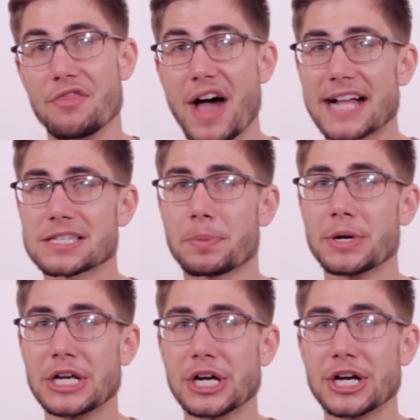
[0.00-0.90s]
That's
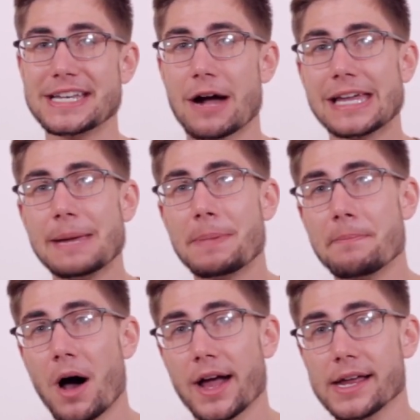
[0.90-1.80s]
pretty good. Now keep
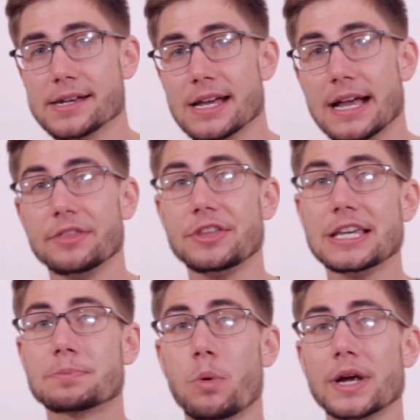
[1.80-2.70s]
in mind,
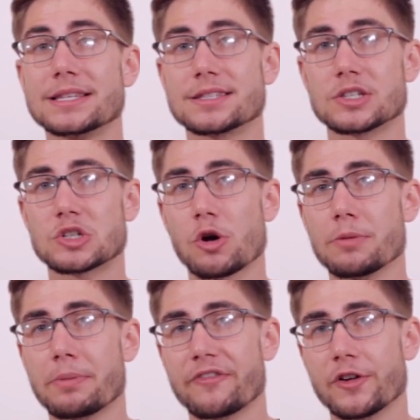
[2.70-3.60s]
these points, the
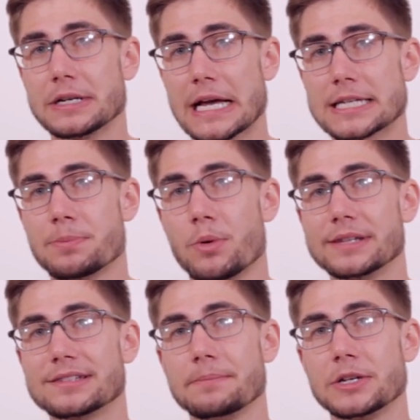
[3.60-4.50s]
Starwood Preferred Guest
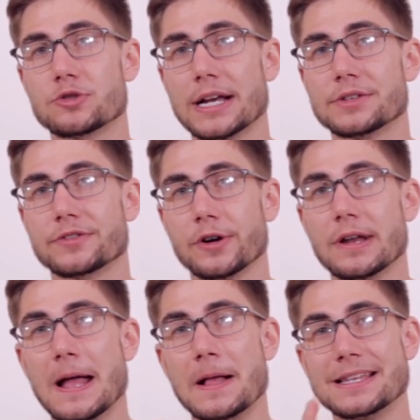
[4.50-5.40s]
points, can be
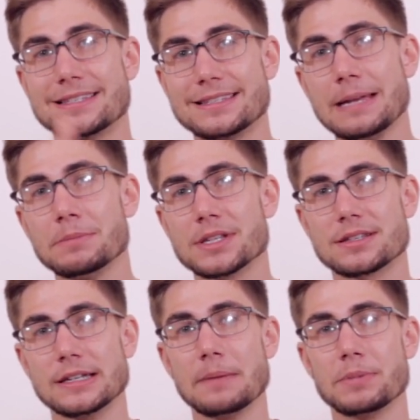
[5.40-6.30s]
transferred
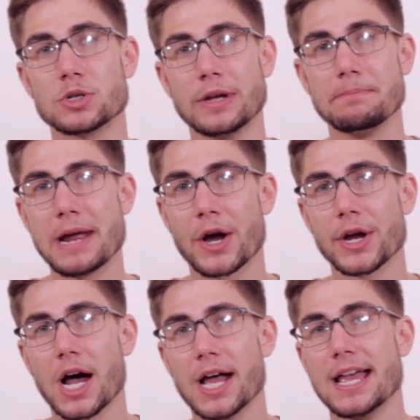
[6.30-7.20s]
seamlessly between
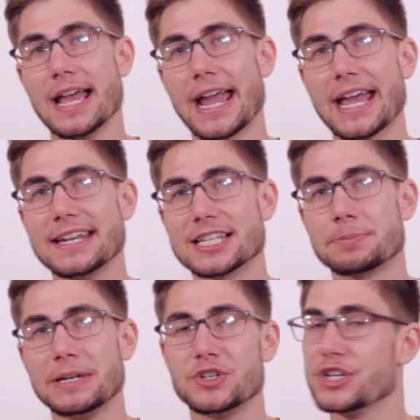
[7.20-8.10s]
Marriott and
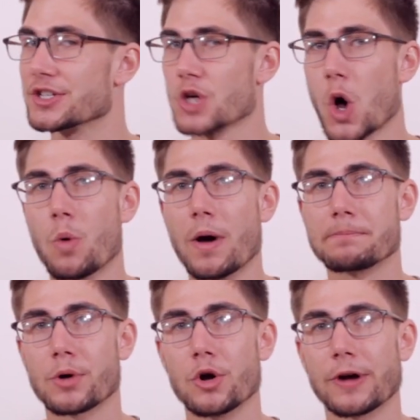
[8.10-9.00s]
SPG. It's all
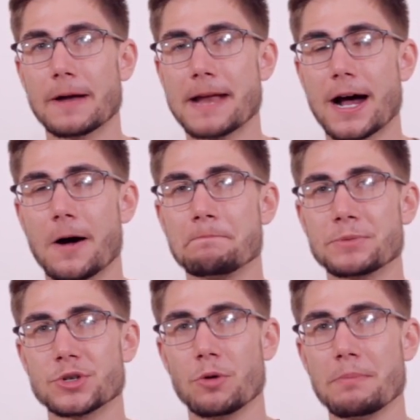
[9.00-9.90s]
one program now,
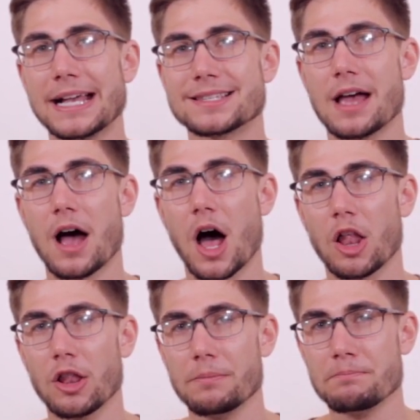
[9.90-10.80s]
so it makes
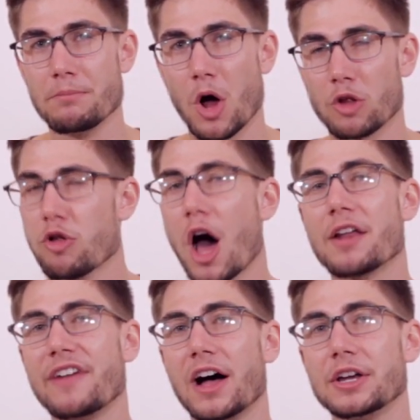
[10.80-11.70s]
a
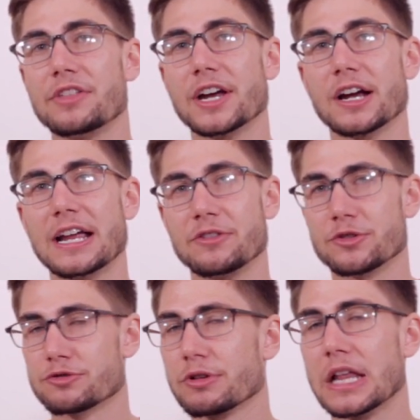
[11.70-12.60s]
lot of value there, and
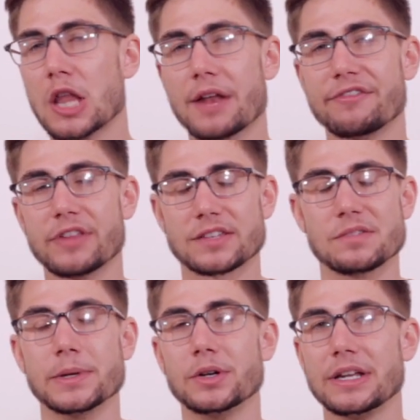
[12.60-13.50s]
really a lot of
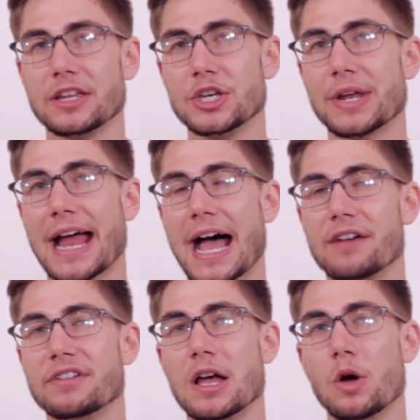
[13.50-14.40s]
flexibility that you can
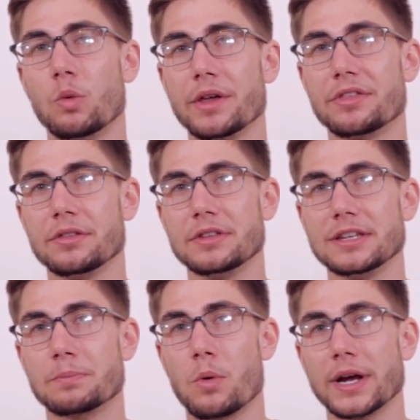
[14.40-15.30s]
have with
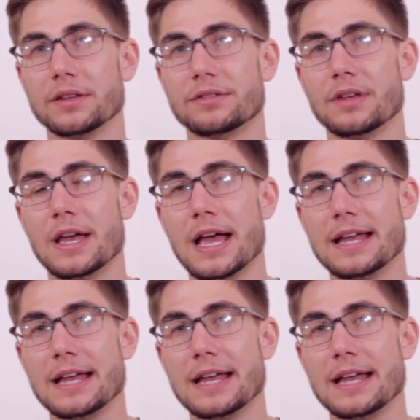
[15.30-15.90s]
these points.